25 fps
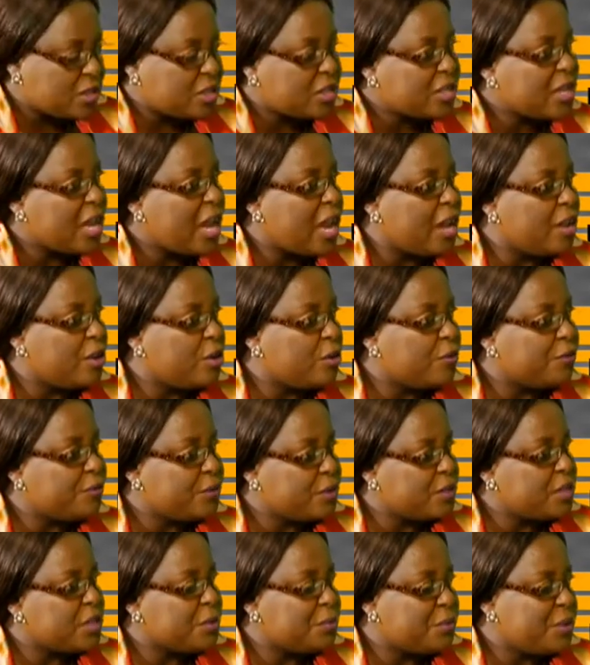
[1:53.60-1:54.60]
kind of
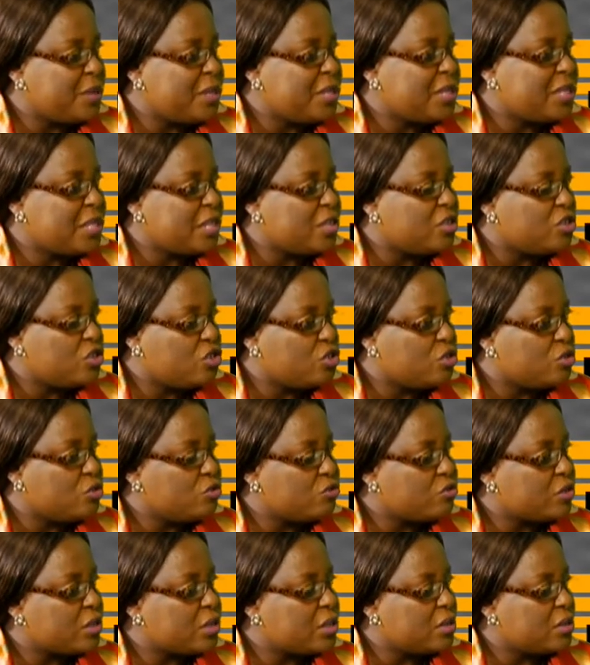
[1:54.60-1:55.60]
disability in children?